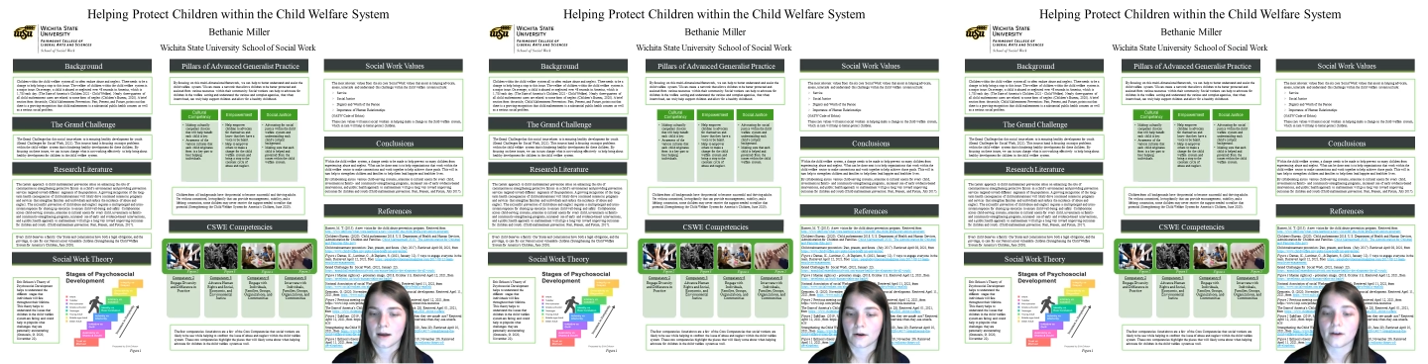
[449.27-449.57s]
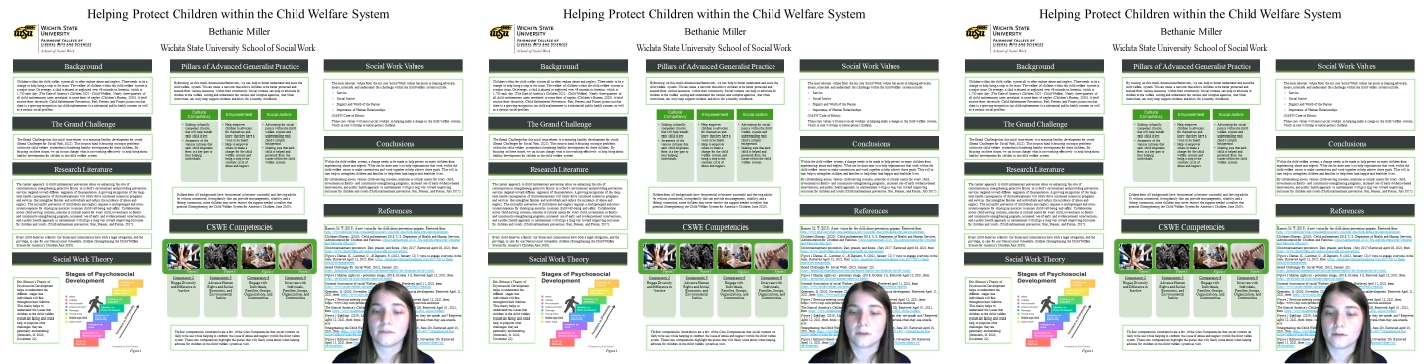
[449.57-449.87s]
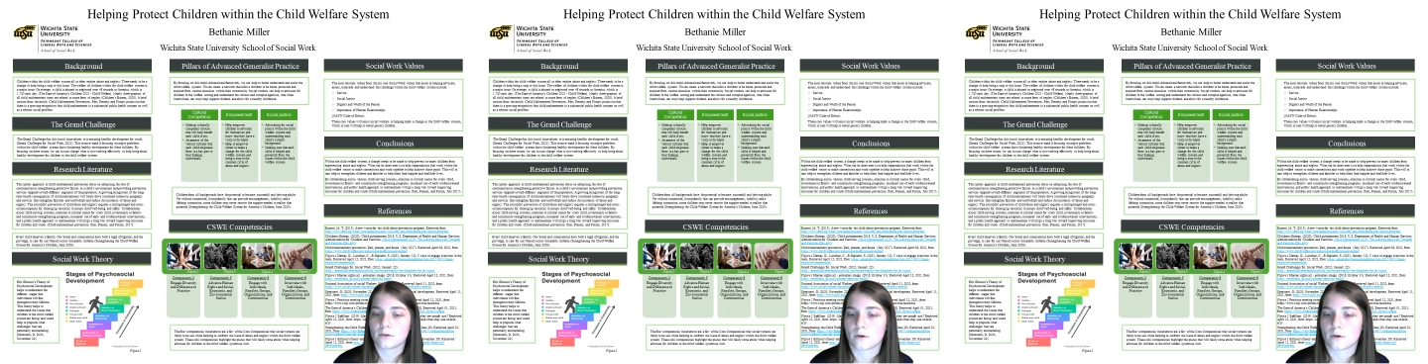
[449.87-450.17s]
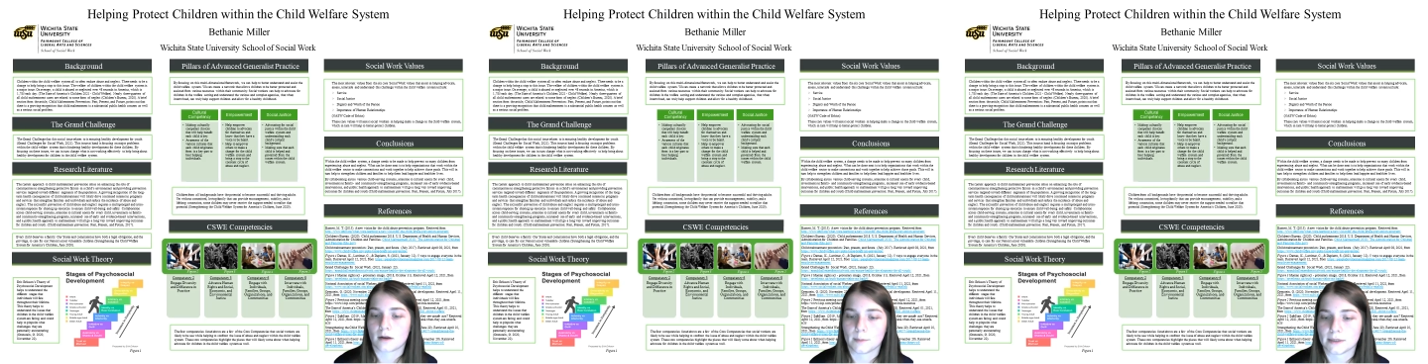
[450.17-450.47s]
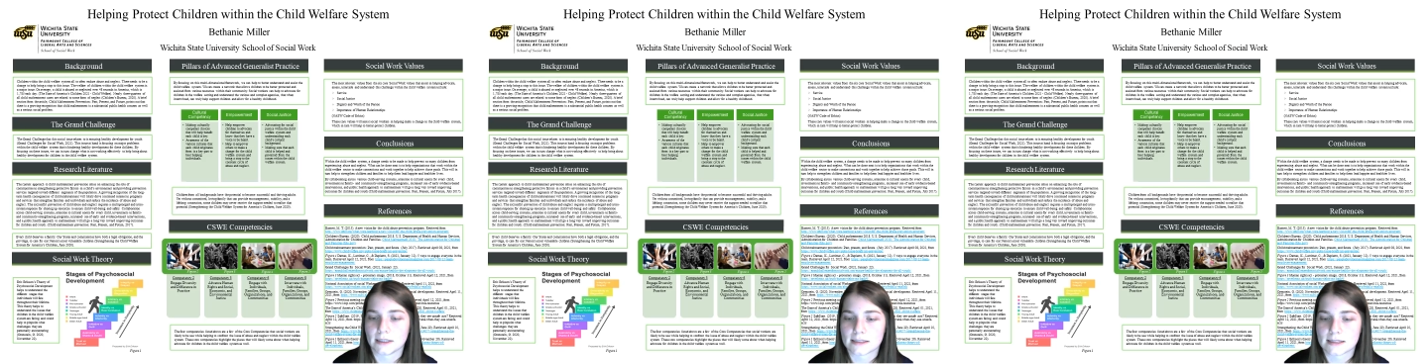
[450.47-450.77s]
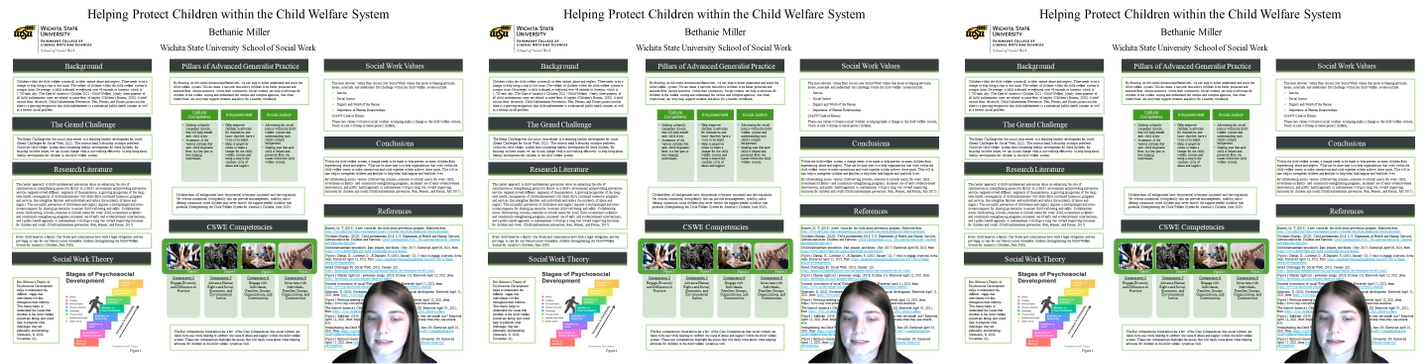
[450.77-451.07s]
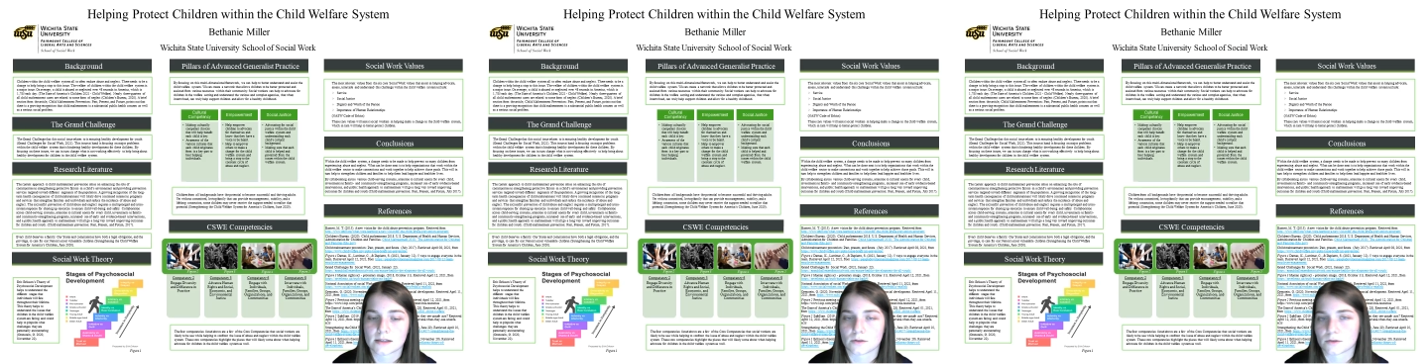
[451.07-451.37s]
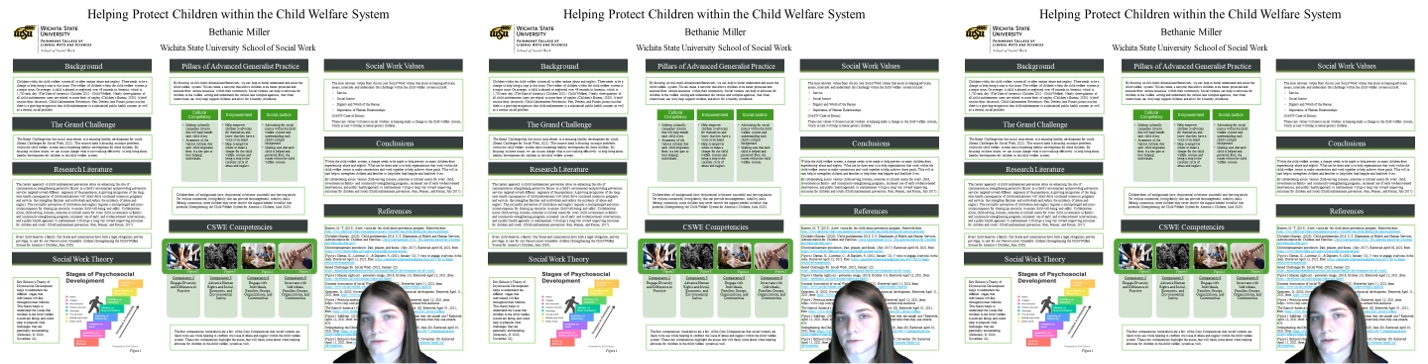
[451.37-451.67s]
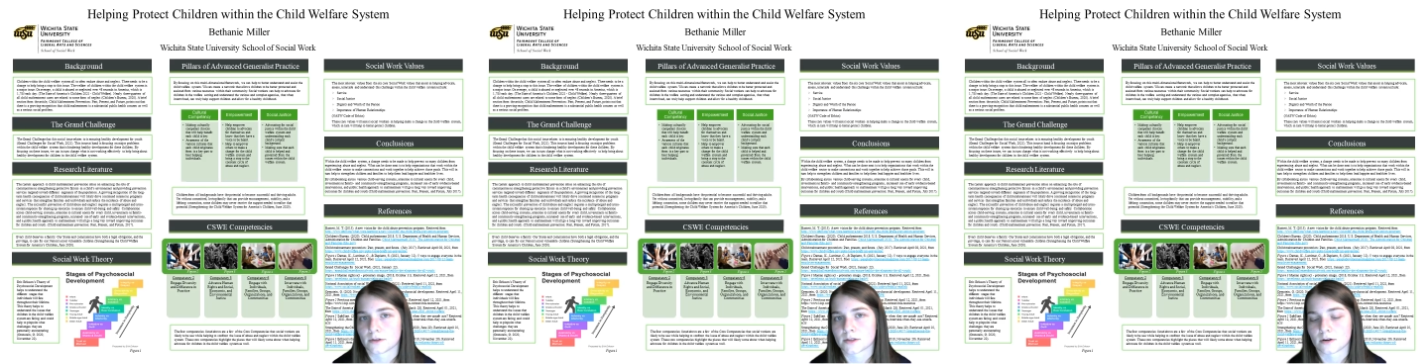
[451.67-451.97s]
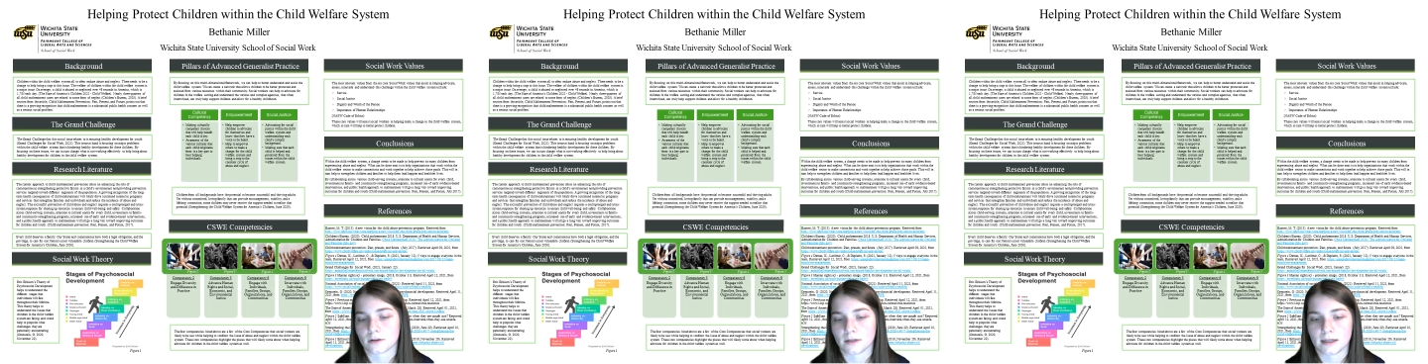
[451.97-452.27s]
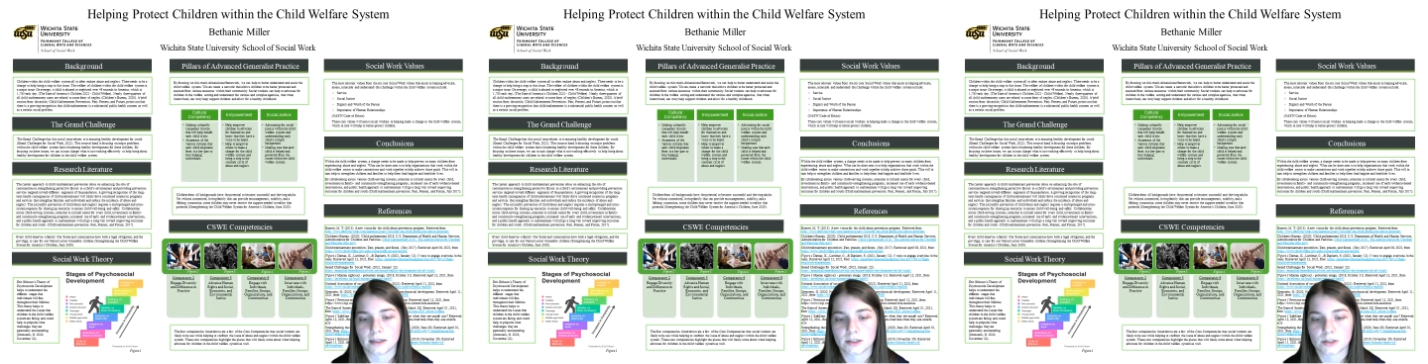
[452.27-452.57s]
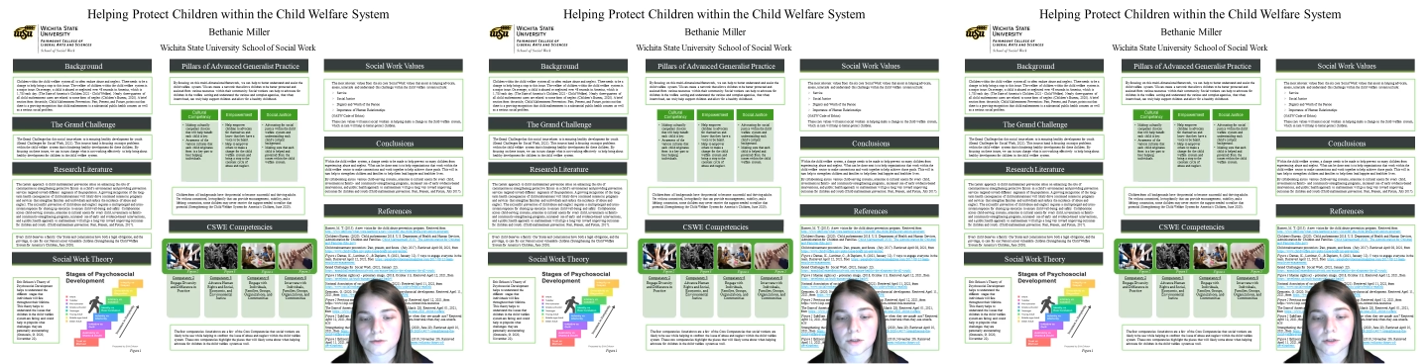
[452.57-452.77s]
of the core competencies that social workers are likely to